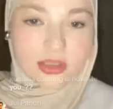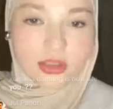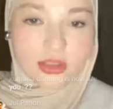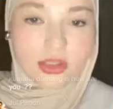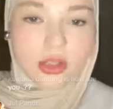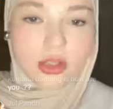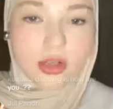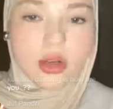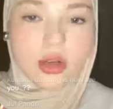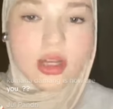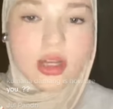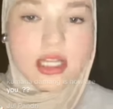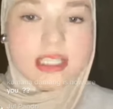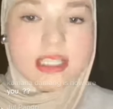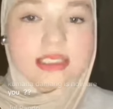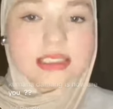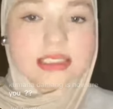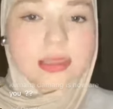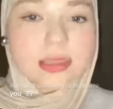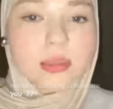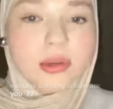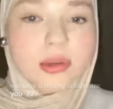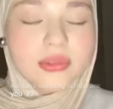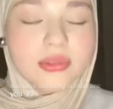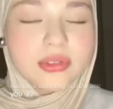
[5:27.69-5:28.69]
So
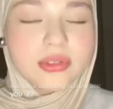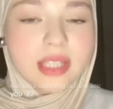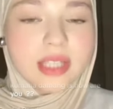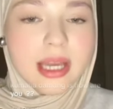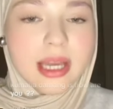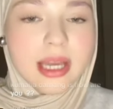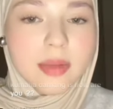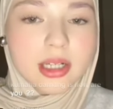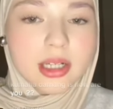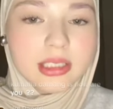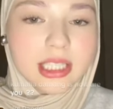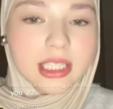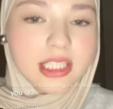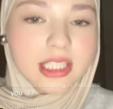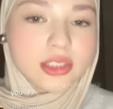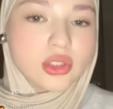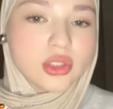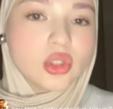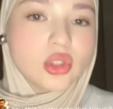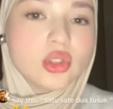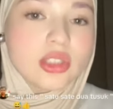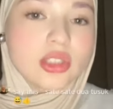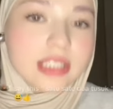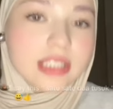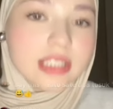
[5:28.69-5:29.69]
some of them are like
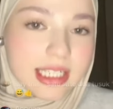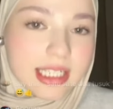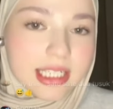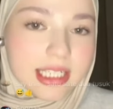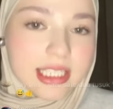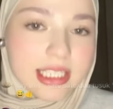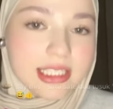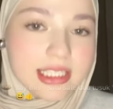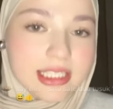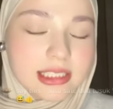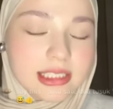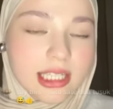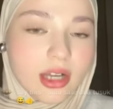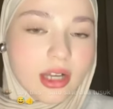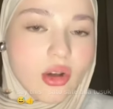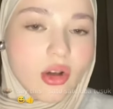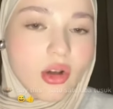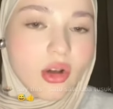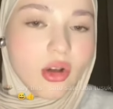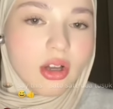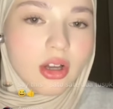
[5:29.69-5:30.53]
Sundanese, like